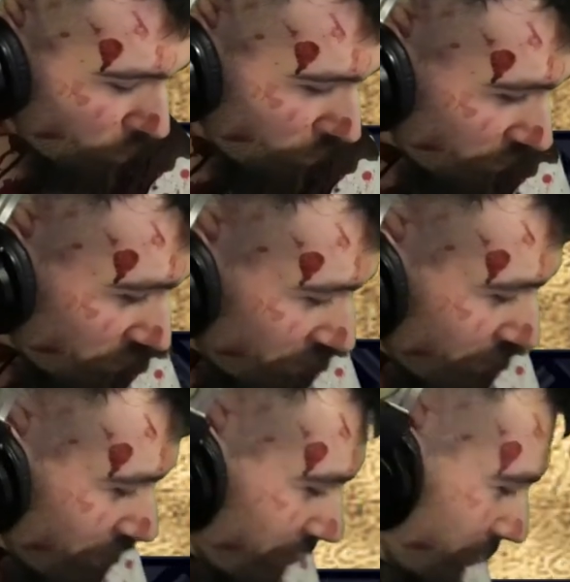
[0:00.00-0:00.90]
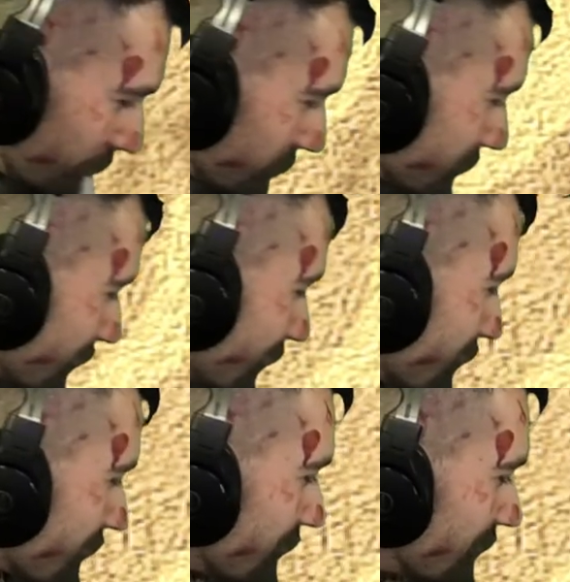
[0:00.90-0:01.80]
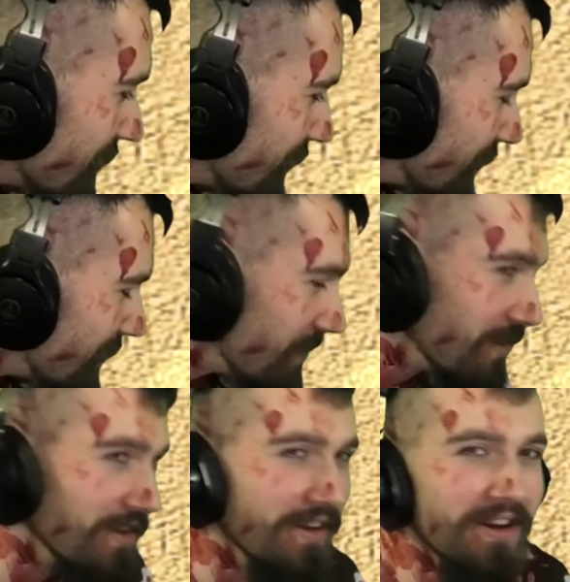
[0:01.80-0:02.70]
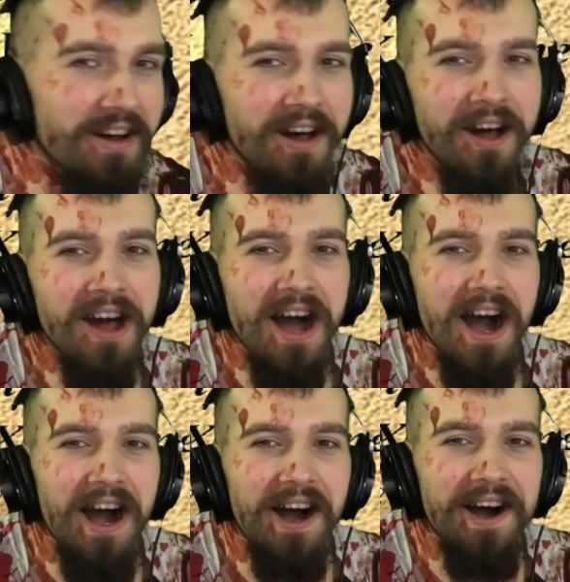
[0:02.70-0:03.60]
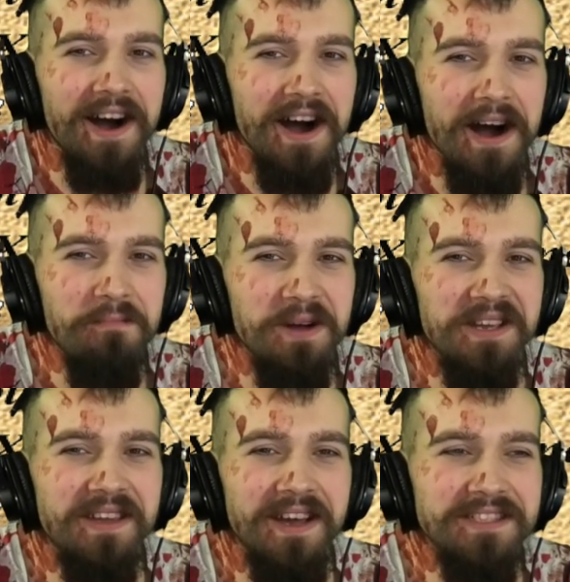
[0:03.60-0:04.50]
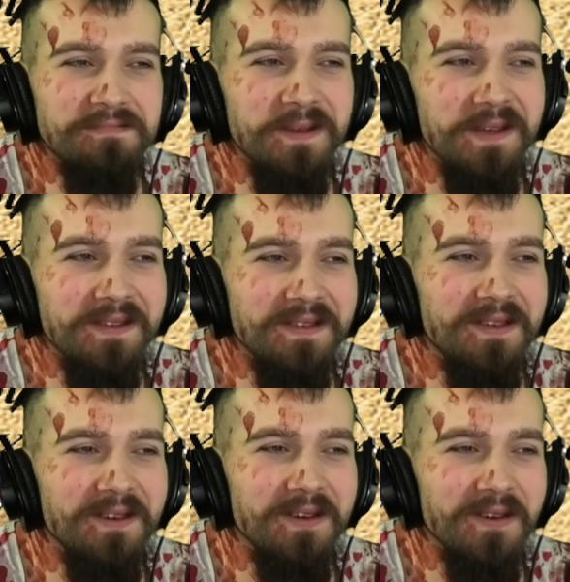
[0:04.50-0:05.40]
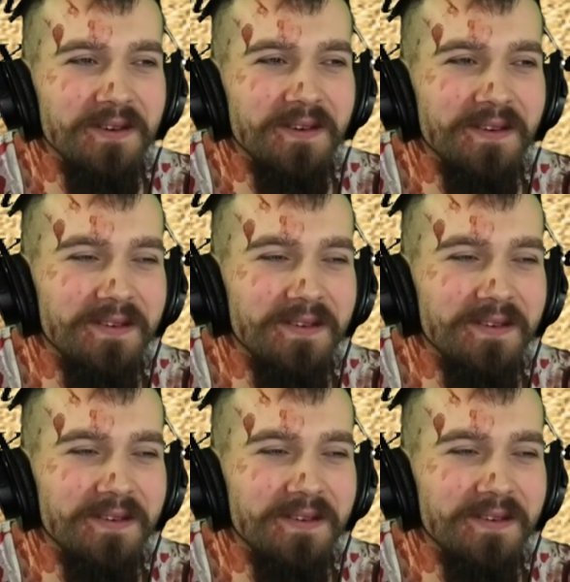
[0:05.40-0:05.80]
Oh, little girl. Oh, my cat's being cute.